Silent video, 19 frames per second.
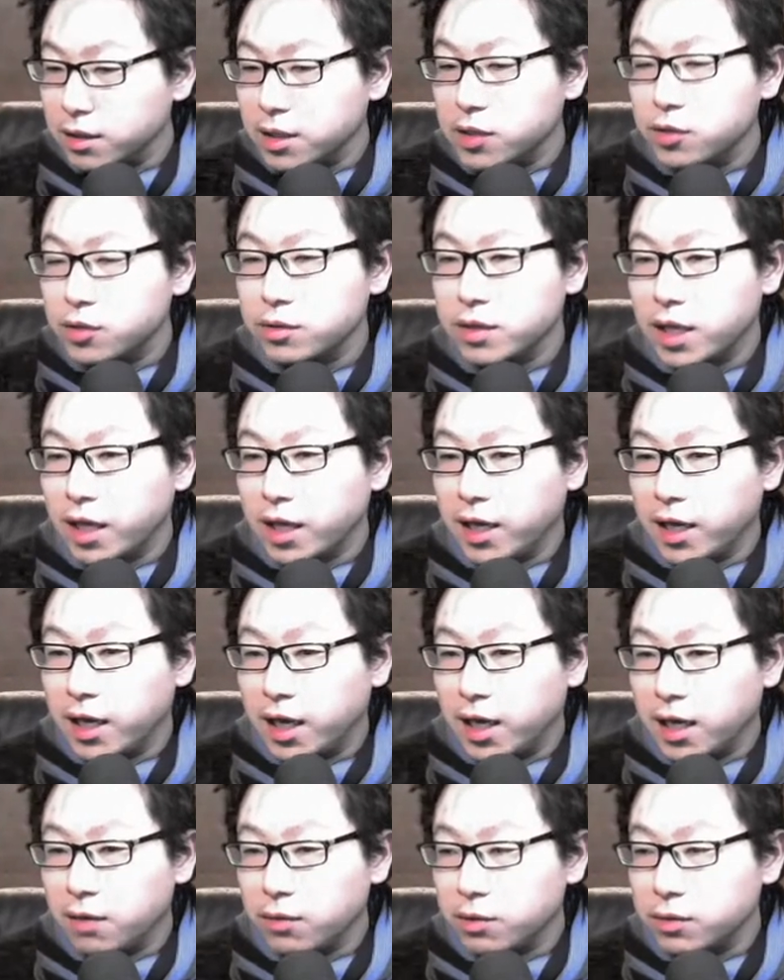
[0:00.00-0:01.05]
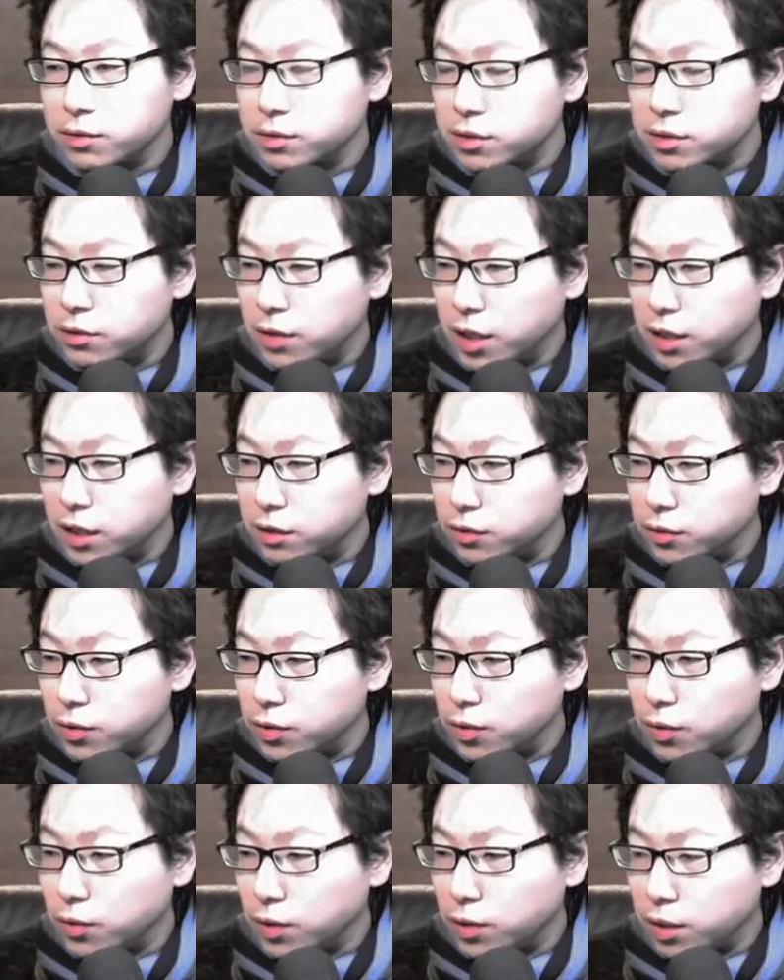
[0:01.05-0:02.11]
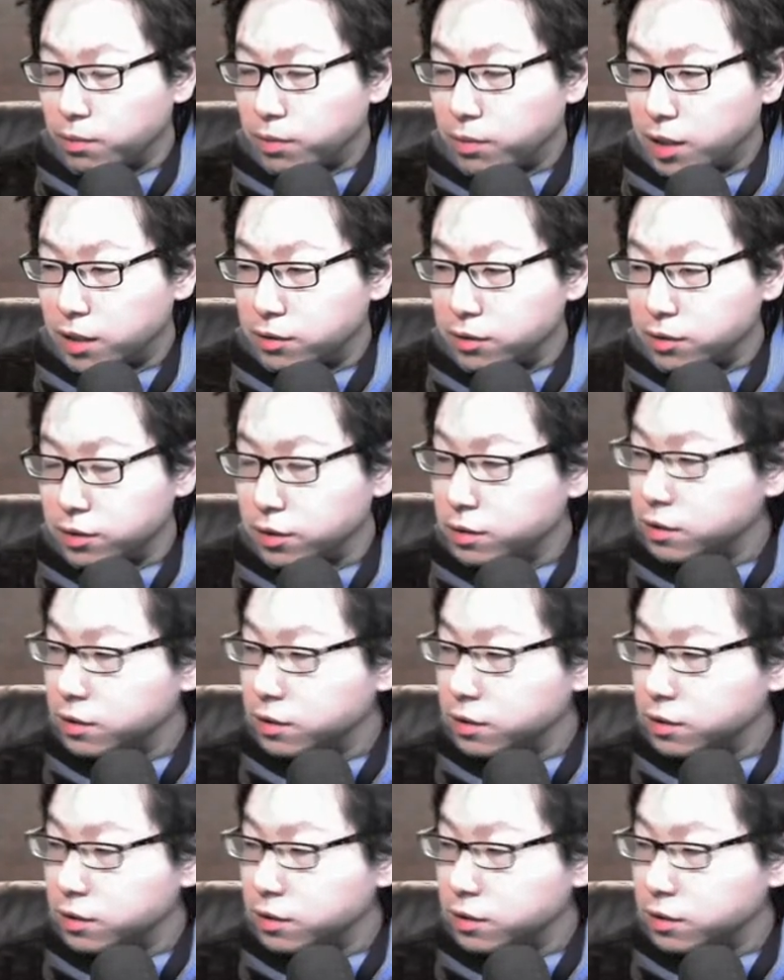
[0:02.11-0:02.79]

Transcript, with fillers: Today I will try to talk about